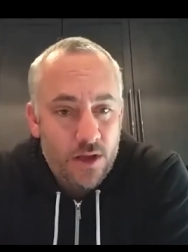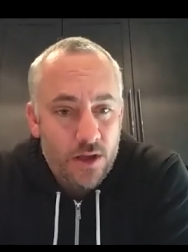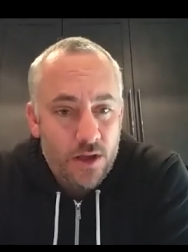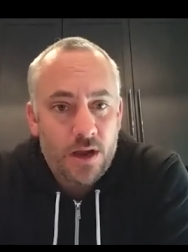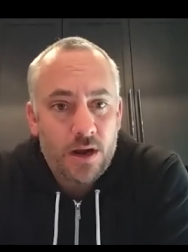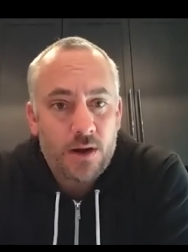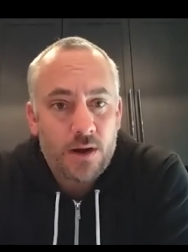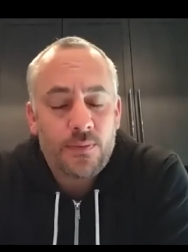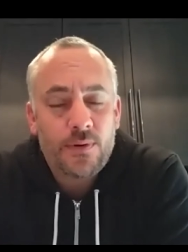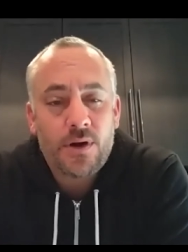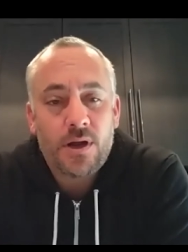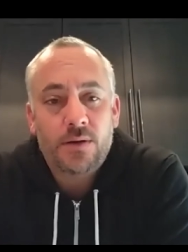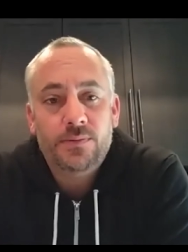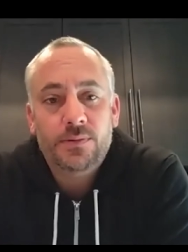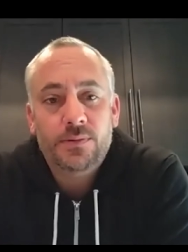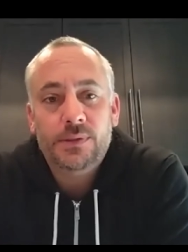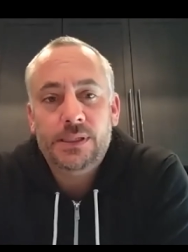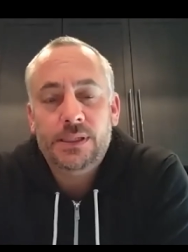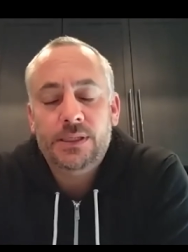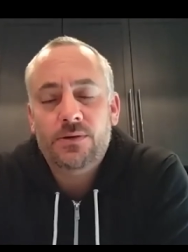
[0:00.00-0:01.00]
are
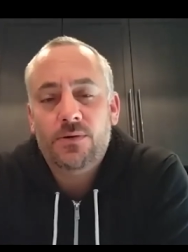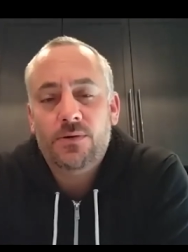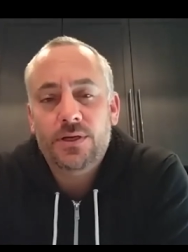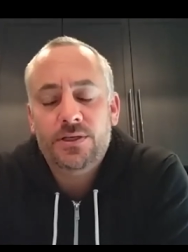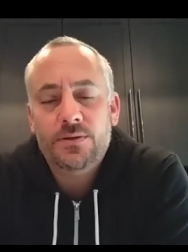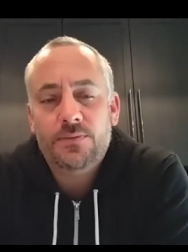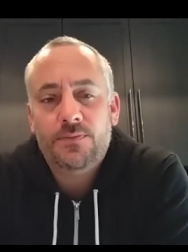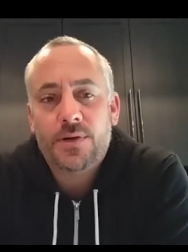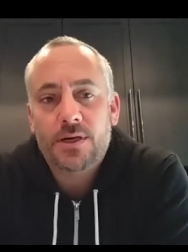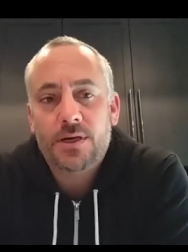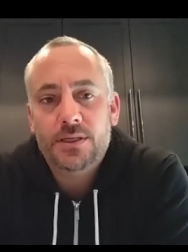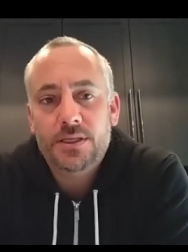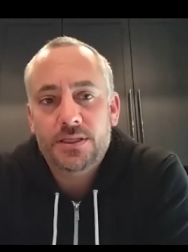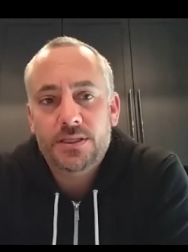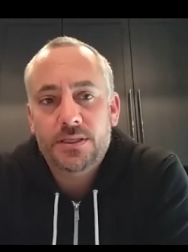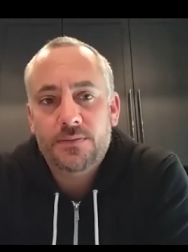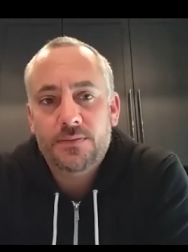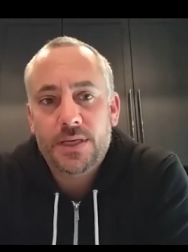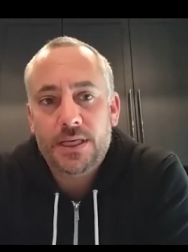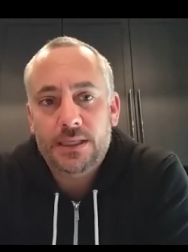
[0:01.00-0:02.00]
probably going to
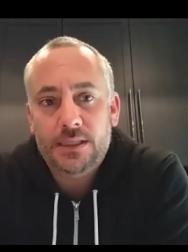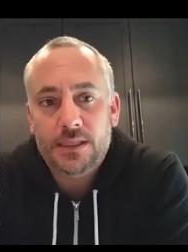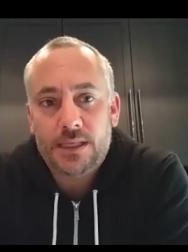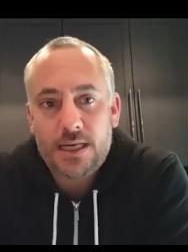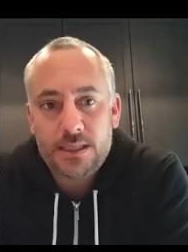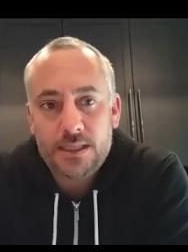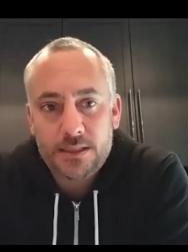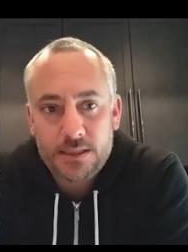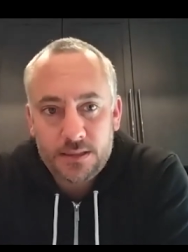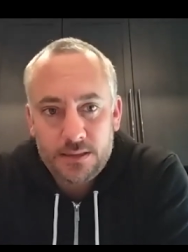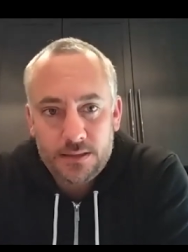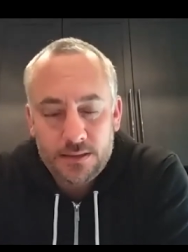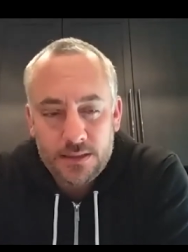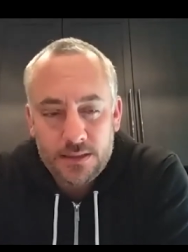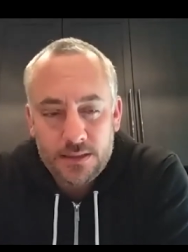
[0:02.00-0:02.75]
participate less.